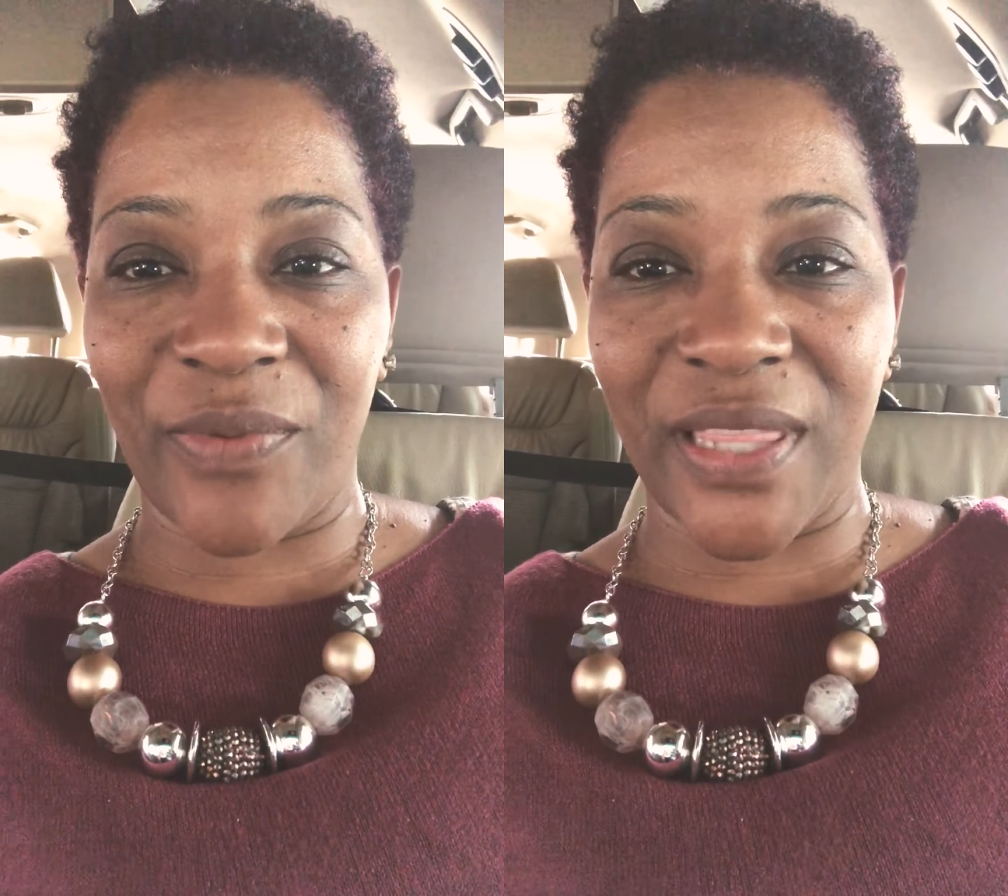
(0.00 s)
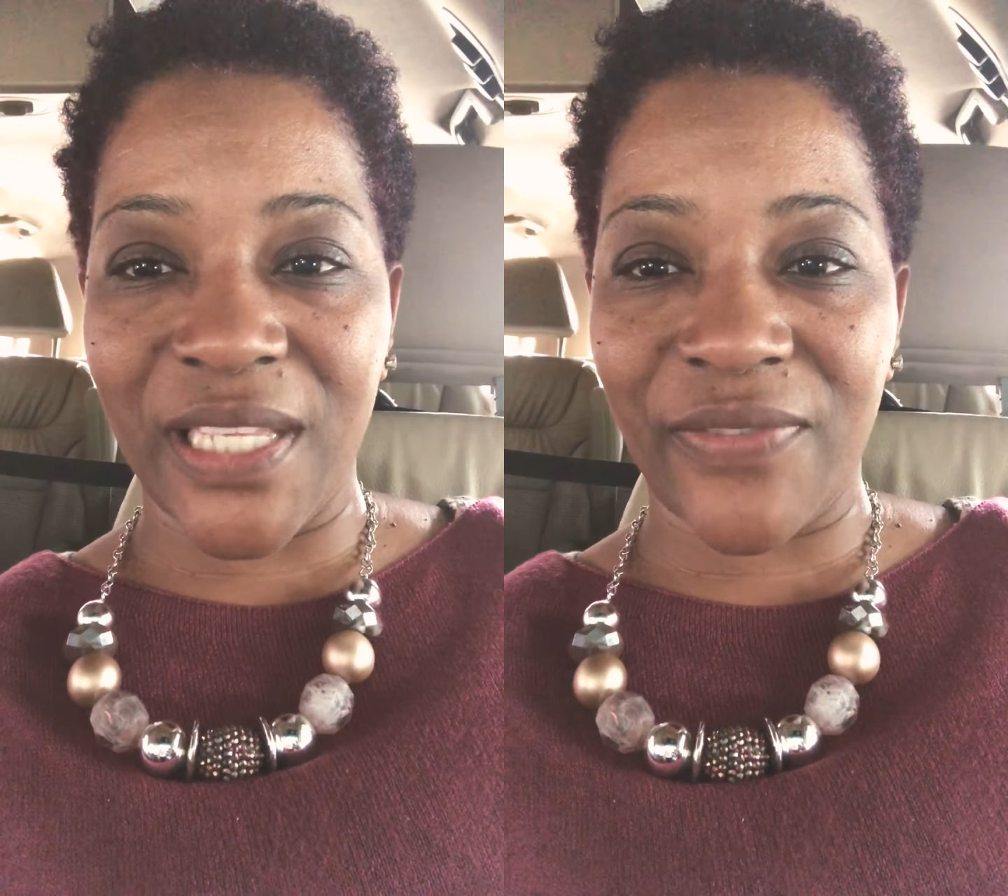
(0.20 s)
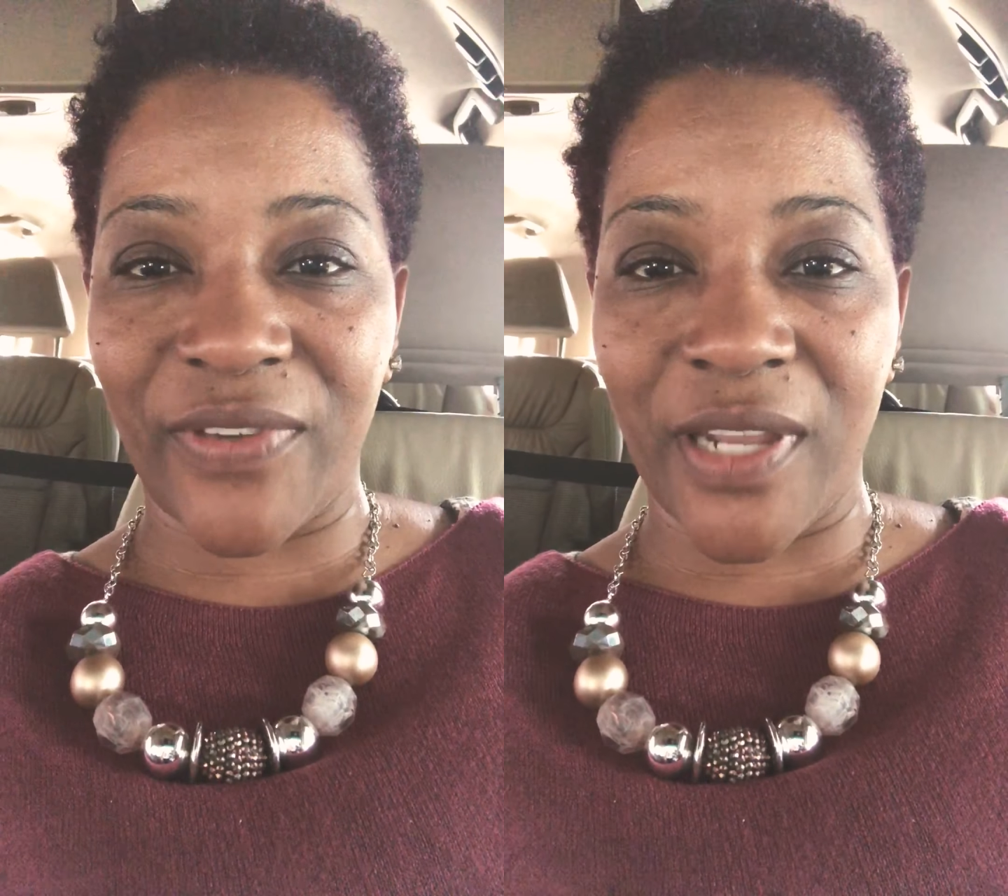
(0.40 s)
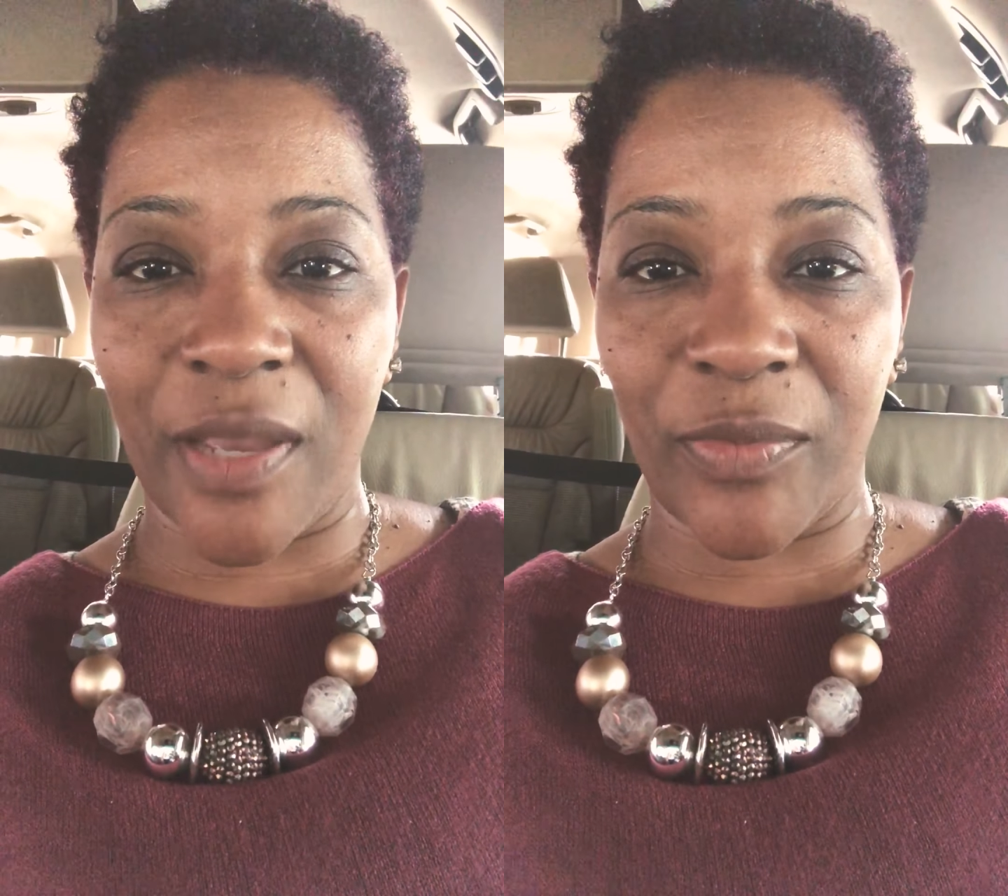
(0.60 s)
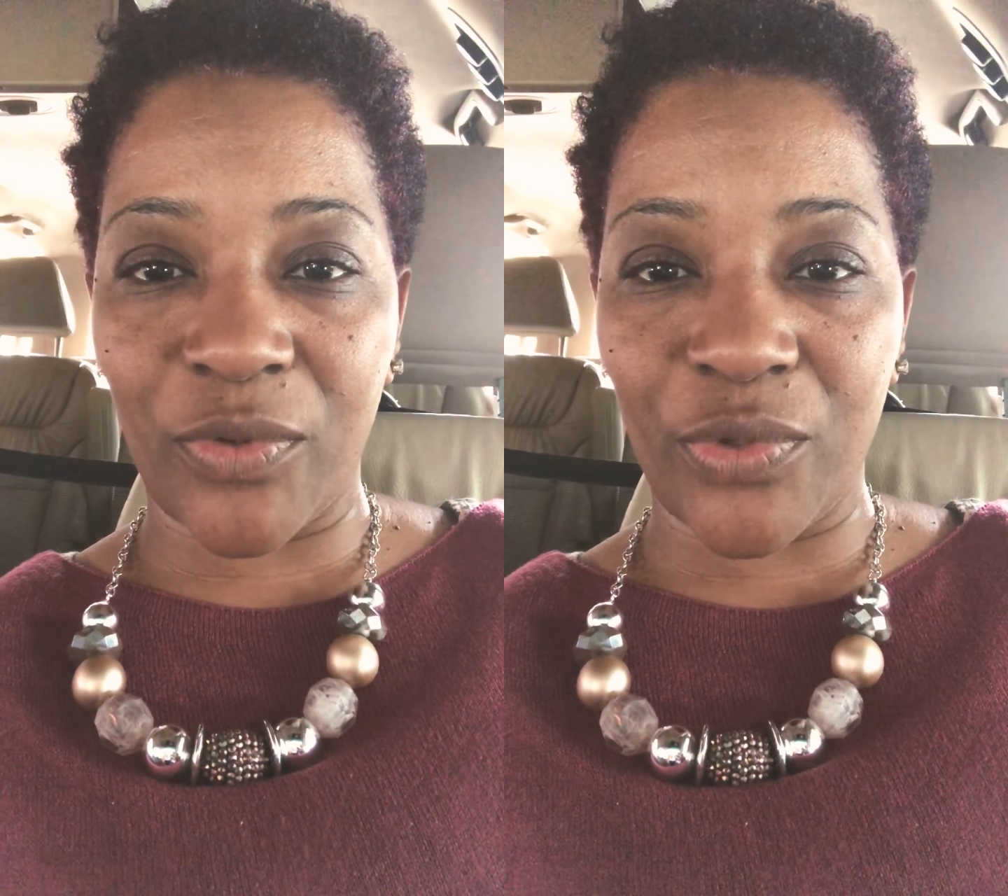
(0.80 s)
with this
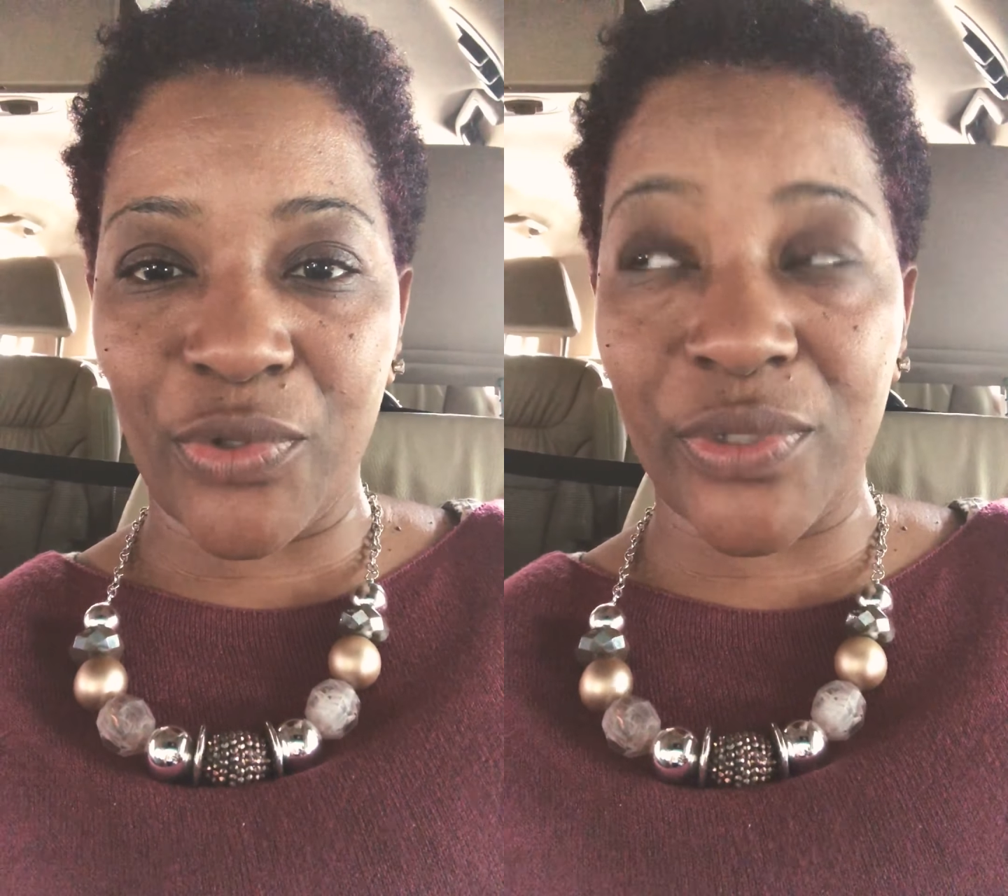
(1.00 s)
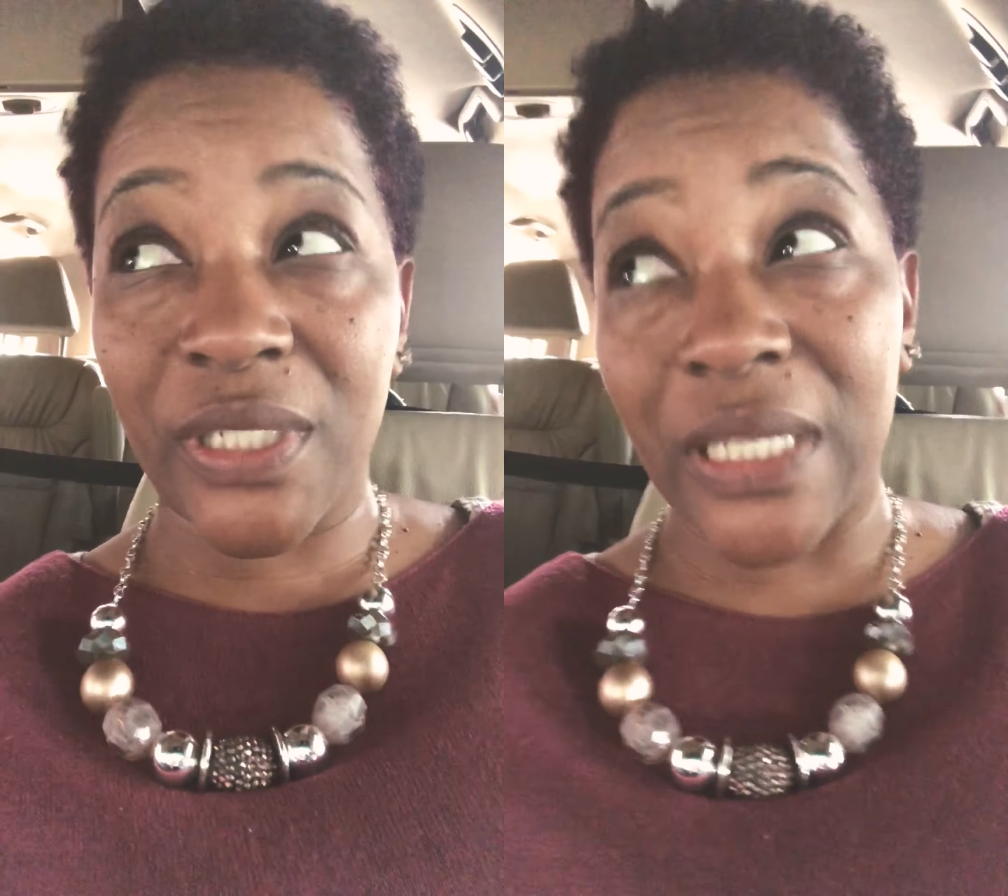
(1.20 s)
phenomenal news.